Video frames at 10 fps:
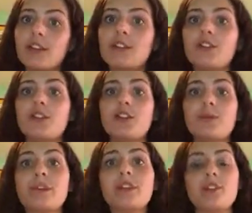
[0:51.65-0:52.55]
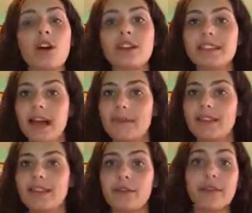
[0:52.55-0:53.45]
due to the numerous long
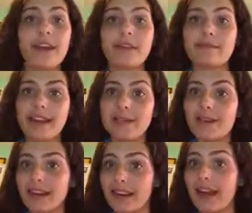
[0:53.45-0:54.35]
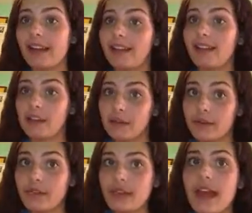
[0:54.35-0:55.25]
assignments and writing many
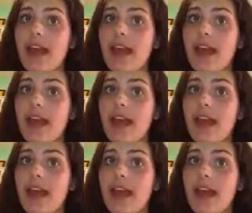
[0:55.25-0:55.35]
LEQs,